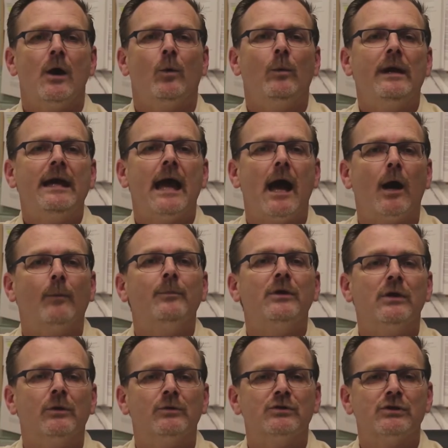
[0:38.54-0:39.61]
We help
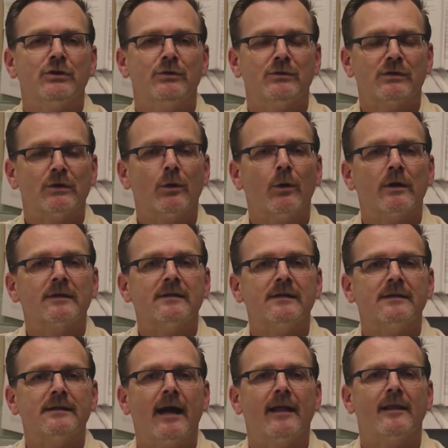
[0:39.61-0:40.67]
you choose the
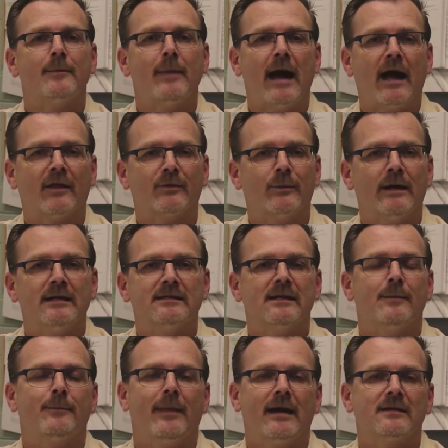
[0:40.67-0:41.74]
courses and the pathways
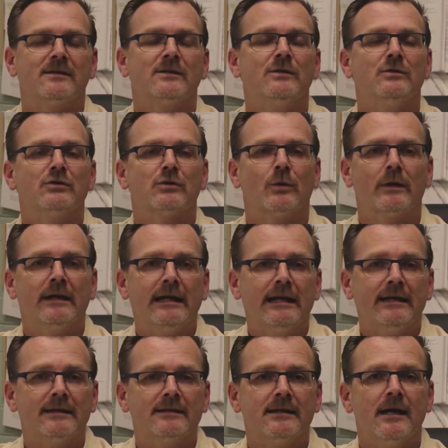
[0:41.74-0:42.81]
that best suit your
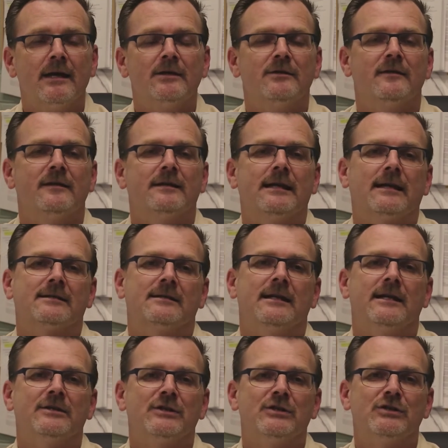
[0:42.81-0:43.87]
needs to the
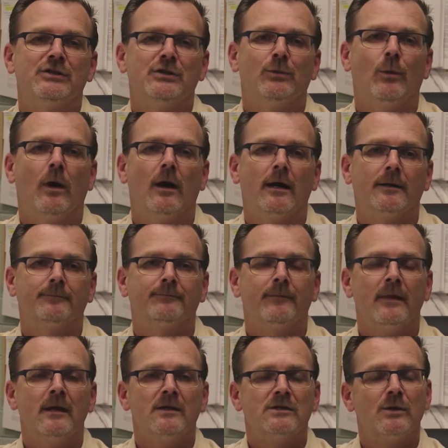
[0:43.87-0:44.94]
destinations you want.
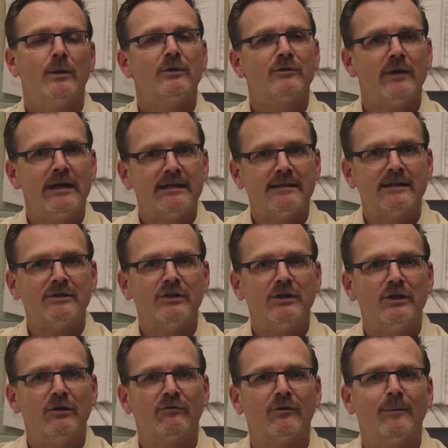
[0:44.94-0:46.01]
So we
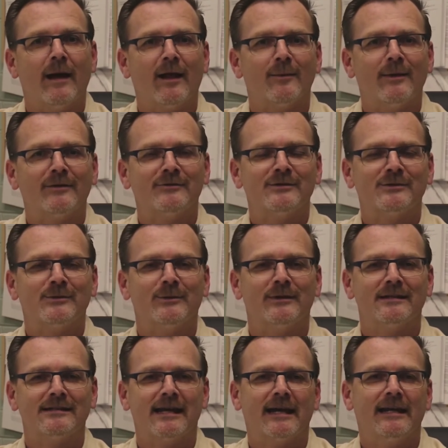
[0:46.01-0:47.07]
transition you from elementary school
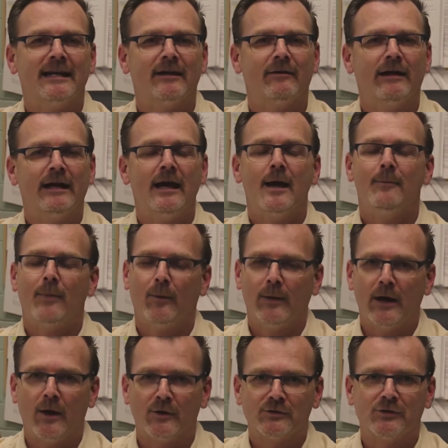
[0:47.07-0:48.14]
to secondary, but
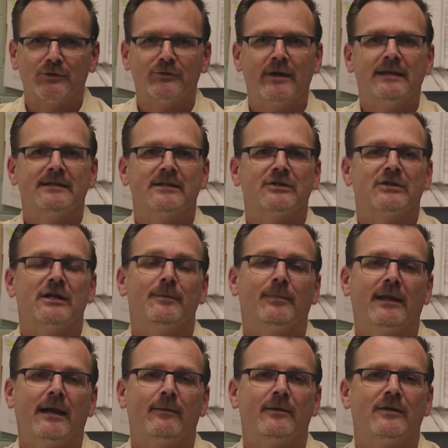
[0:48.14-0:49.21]
we also transition and
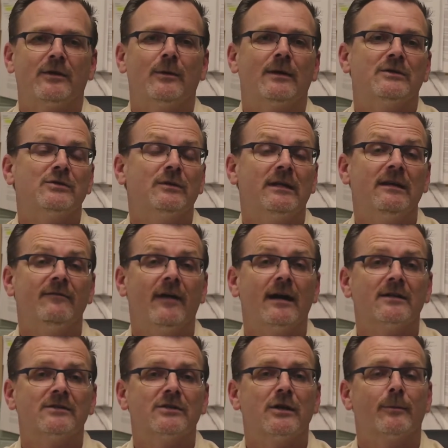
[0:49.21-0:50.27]
plan with you as you leave
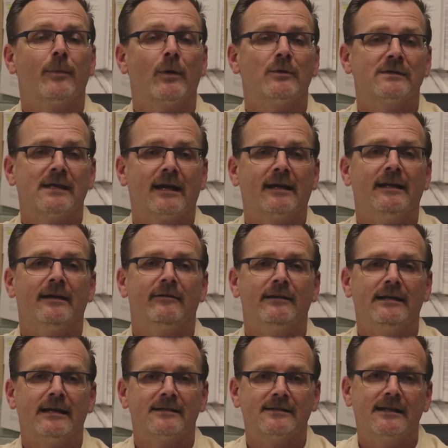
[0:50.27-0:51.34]
us to your post-secondary
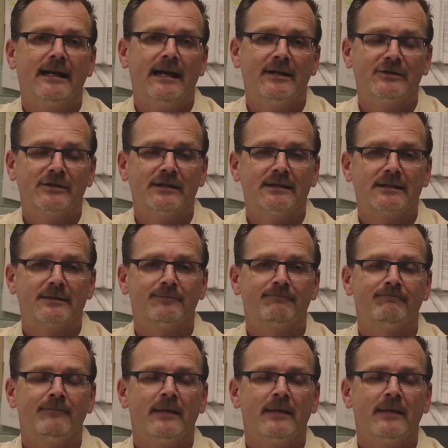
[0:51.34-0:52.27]
destinations.